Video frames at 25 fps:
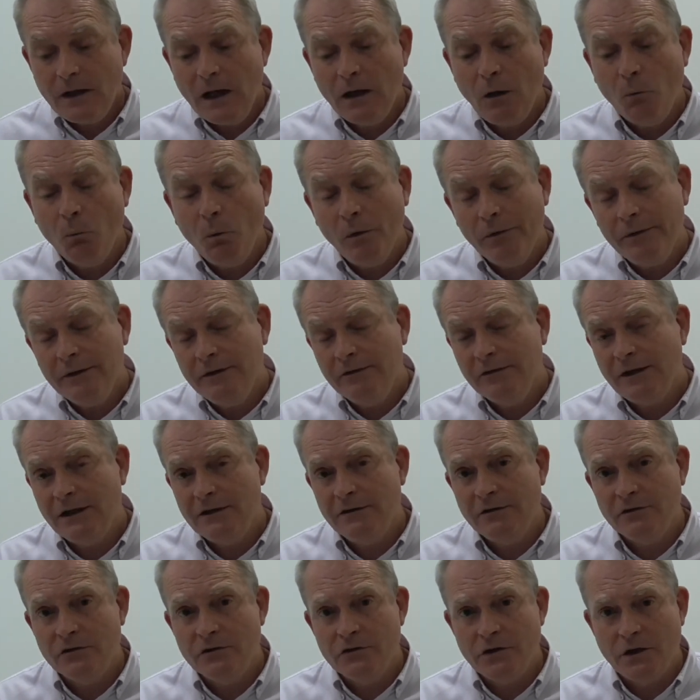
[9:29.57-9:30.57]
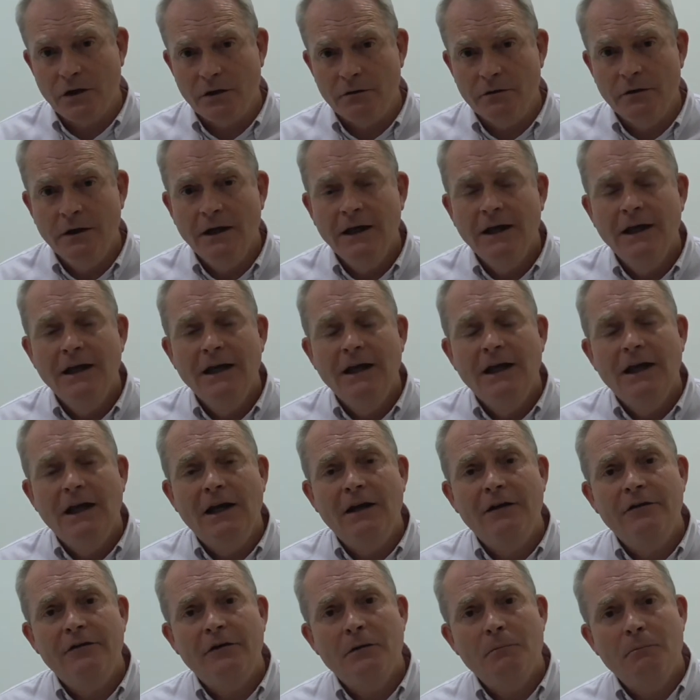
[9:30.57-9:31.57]
And what these data show
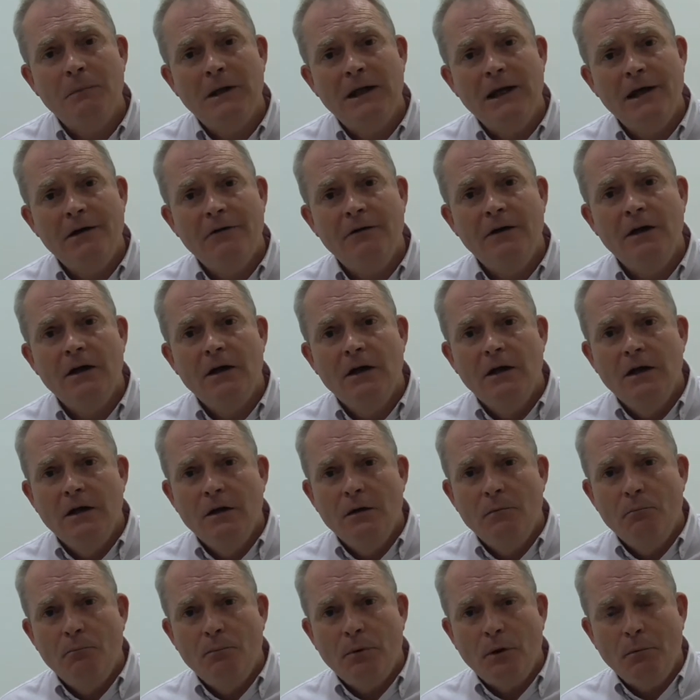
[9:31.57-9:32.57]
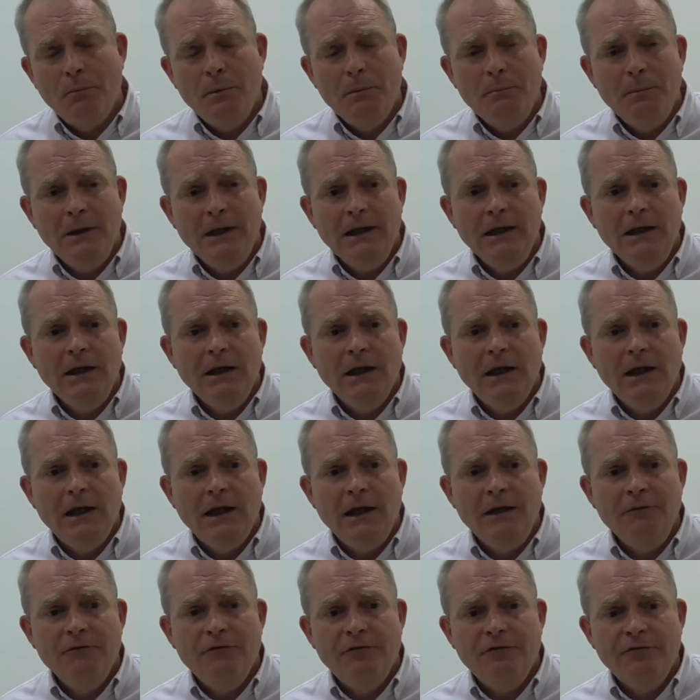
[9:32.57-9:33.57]
is that malaria probably
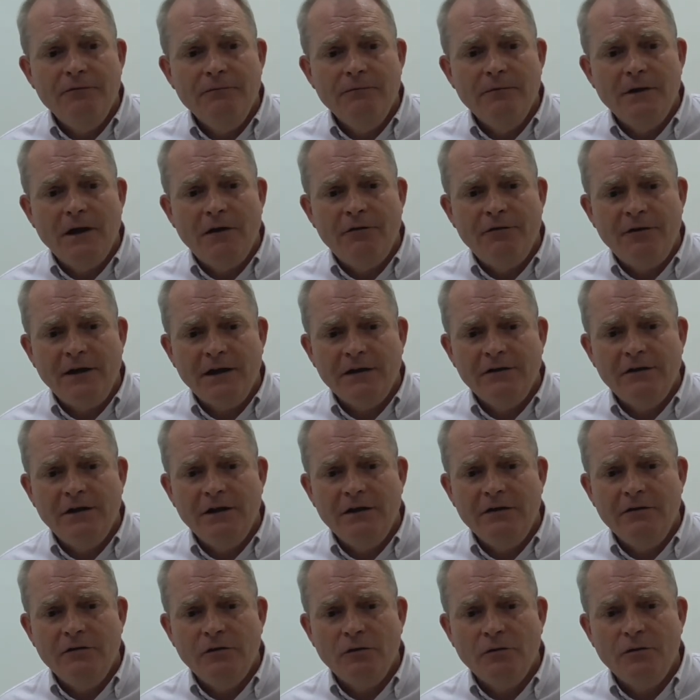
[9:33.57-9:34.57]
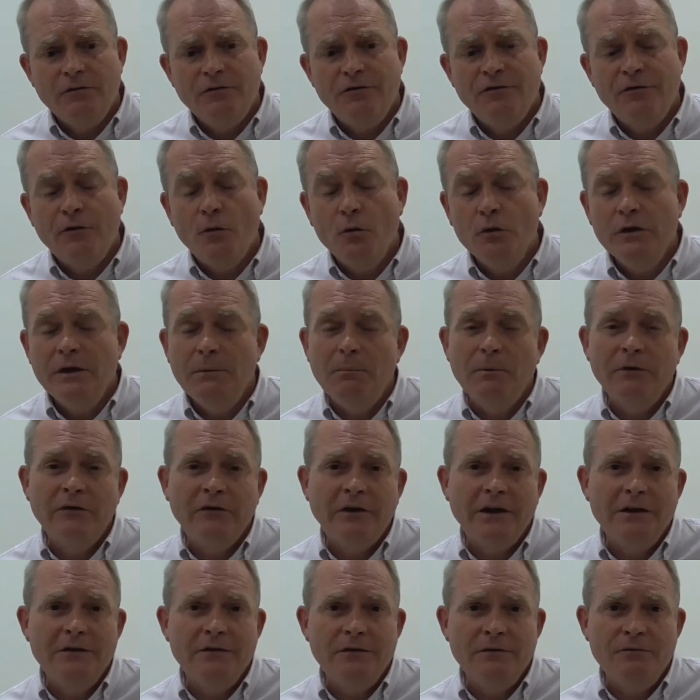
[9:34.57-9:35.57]
affected sort of
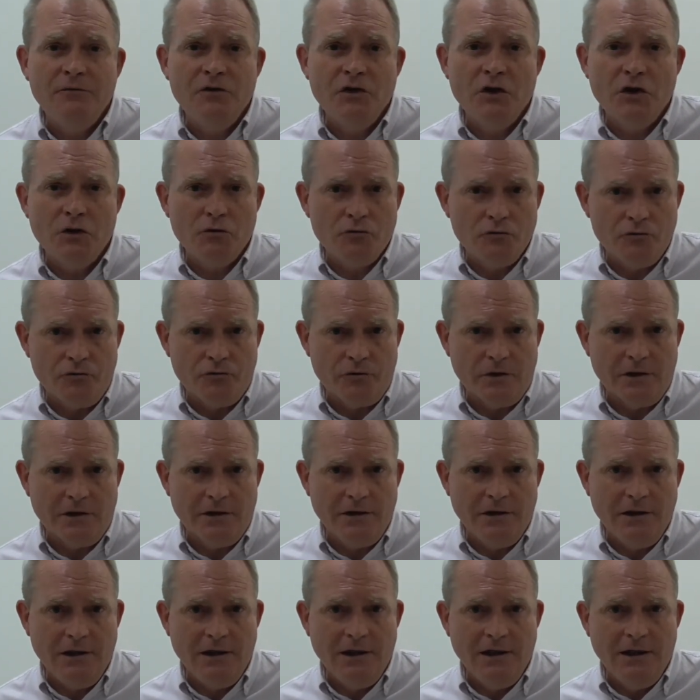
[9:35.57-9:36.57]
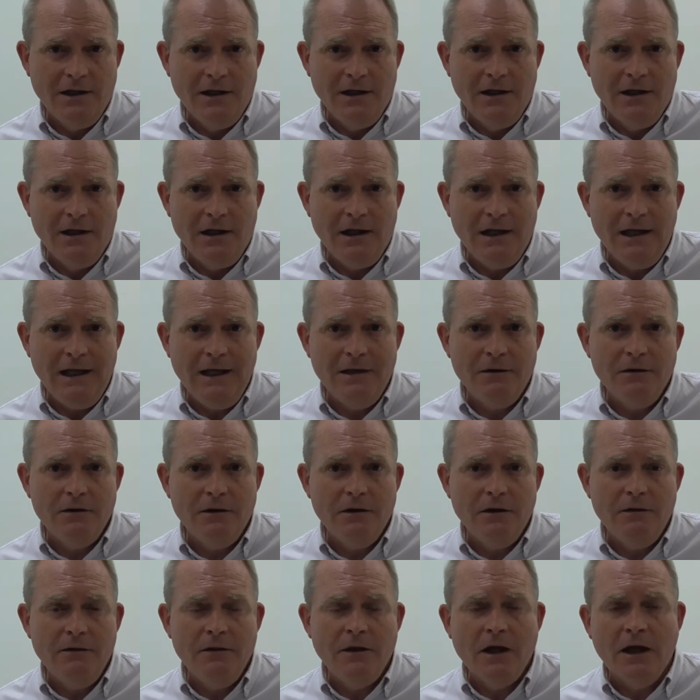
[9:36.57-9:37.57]
40% of children
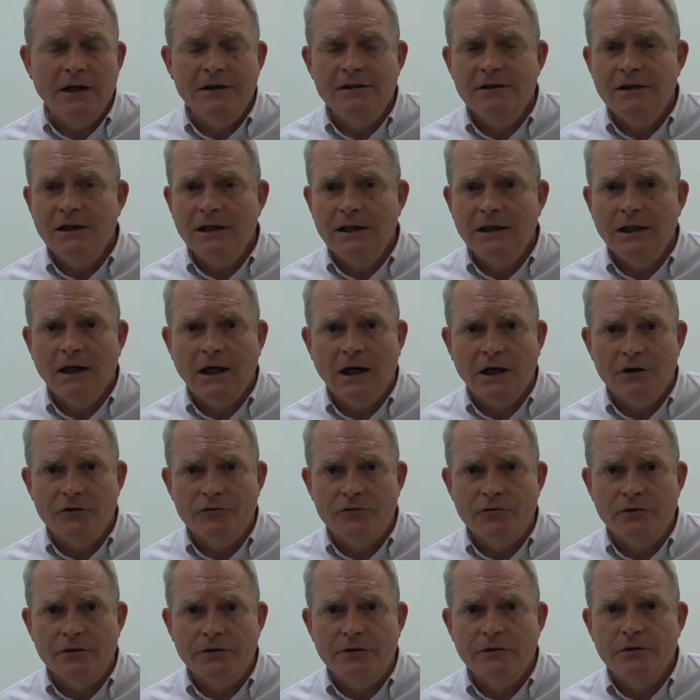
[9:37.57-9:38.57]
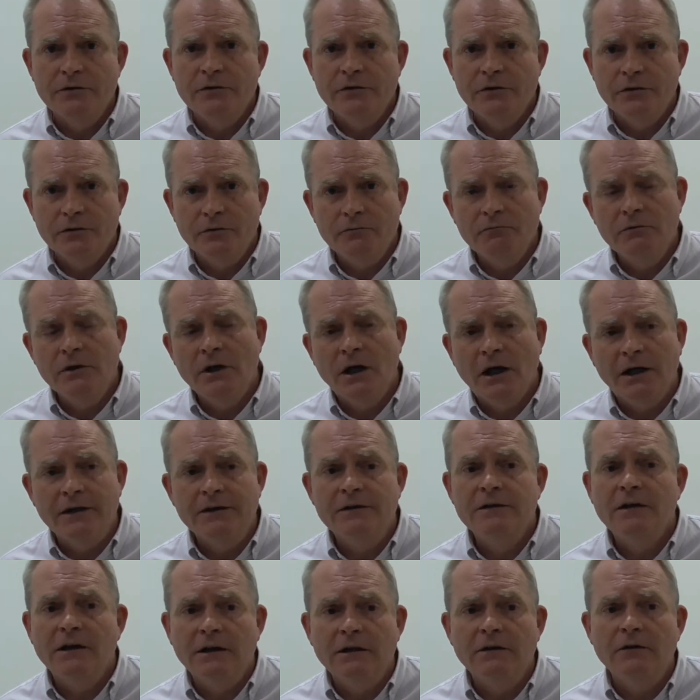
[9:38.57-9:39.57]
in 1900 to
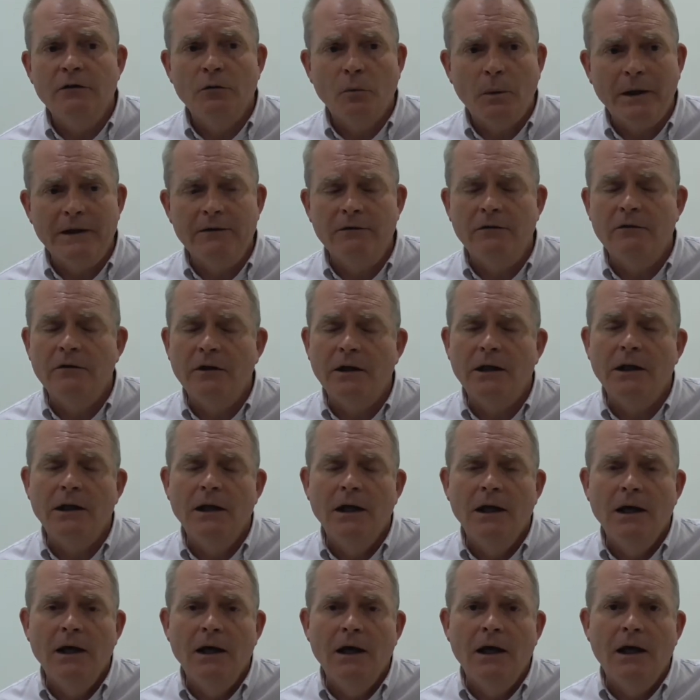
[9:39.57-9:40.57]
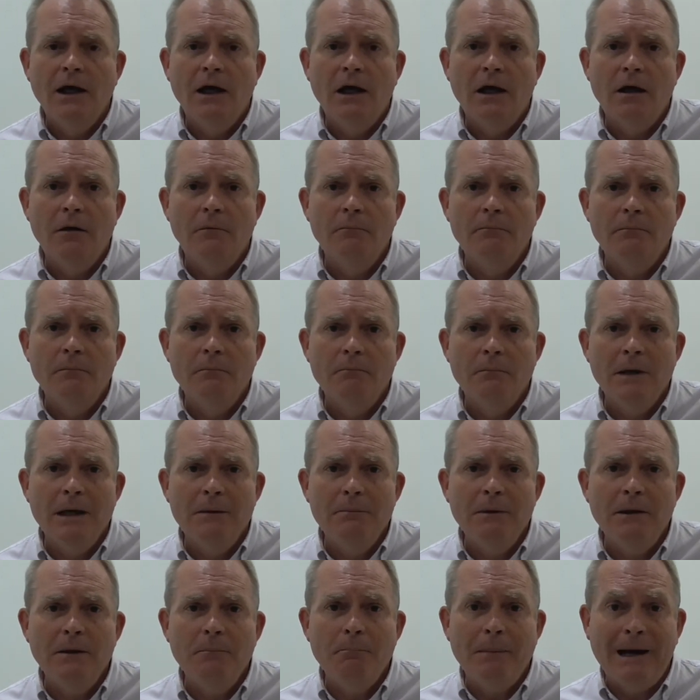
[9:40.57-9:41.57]
1920. Um,
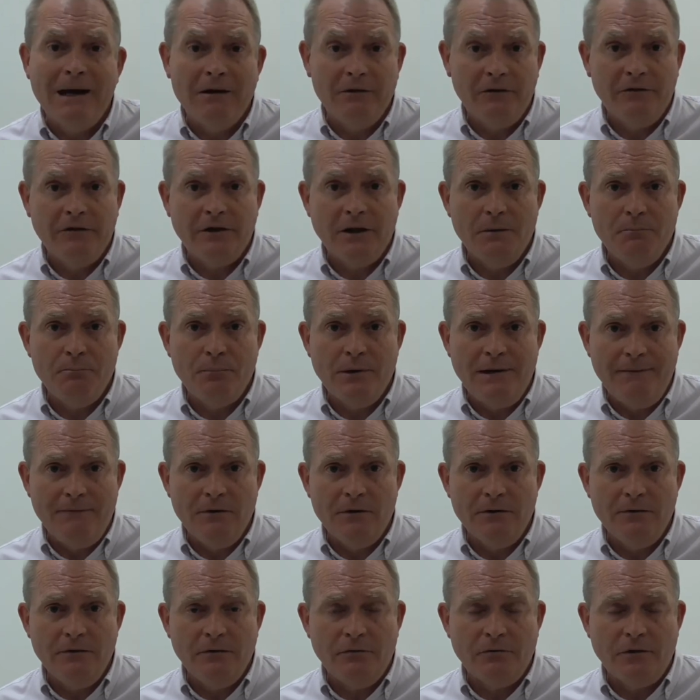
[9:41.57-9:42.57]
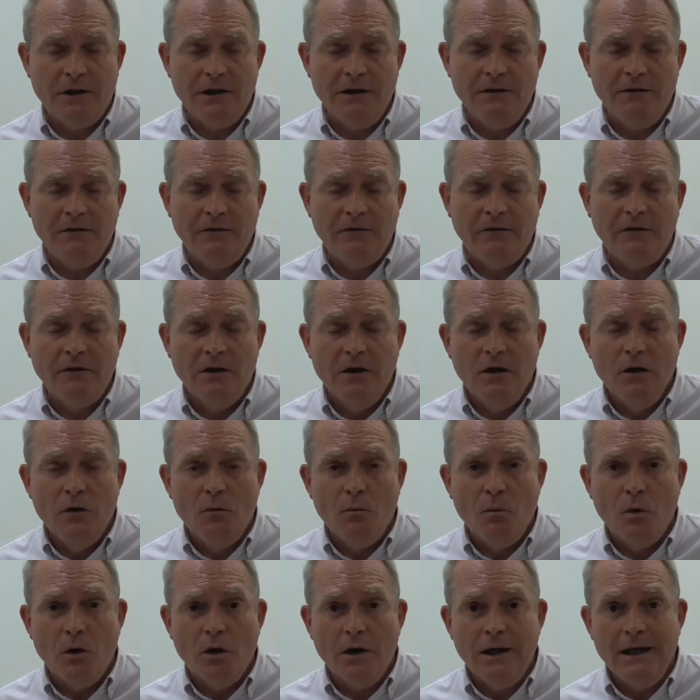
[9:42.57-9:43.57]
maybe the parasite prevalence rates
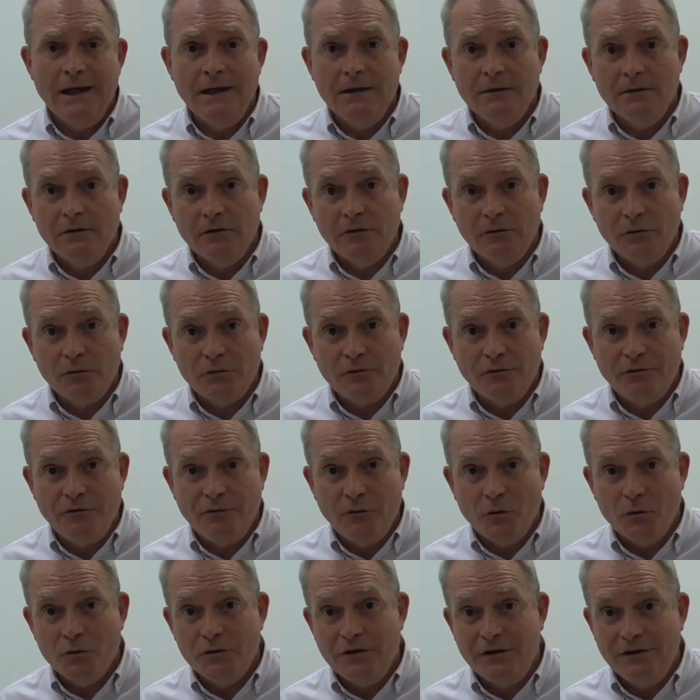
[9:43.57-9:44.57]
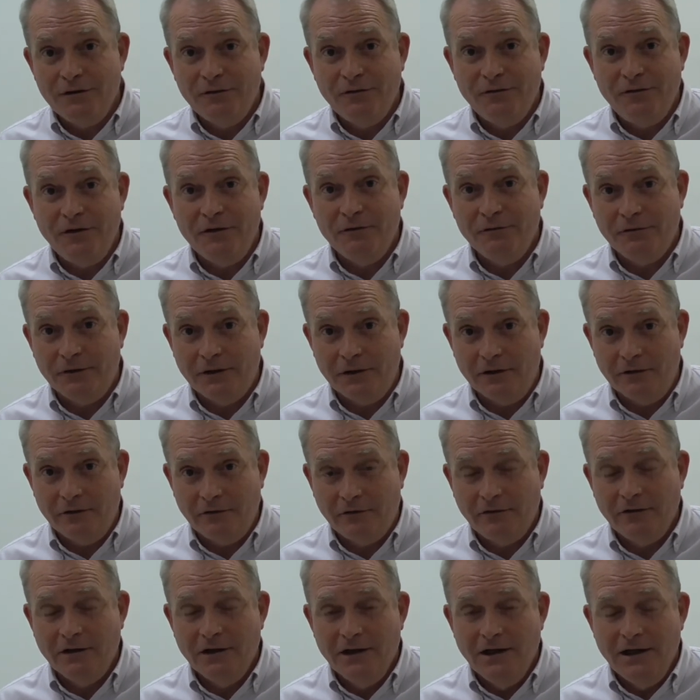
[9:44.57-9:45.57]
were in the sort of 40s,
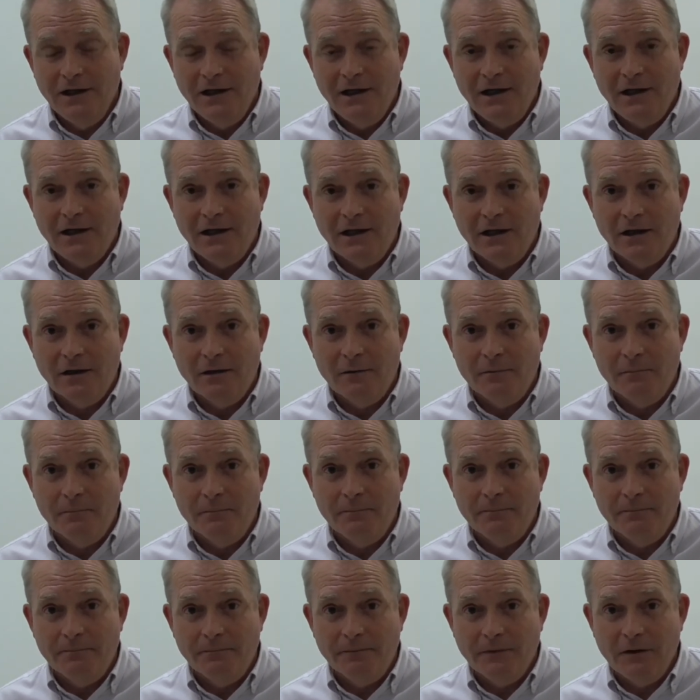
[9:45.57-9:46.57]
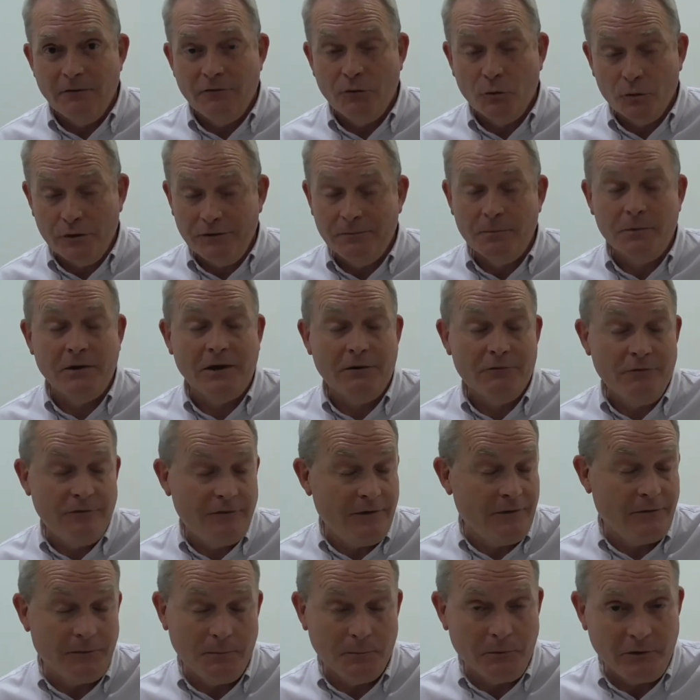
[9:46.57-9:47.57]
50s, um, 40%,
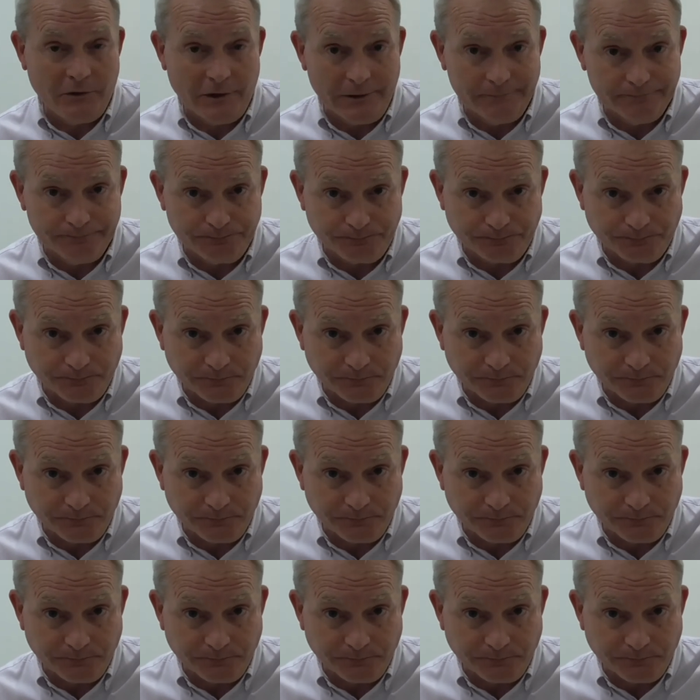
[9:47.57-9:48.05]
50%.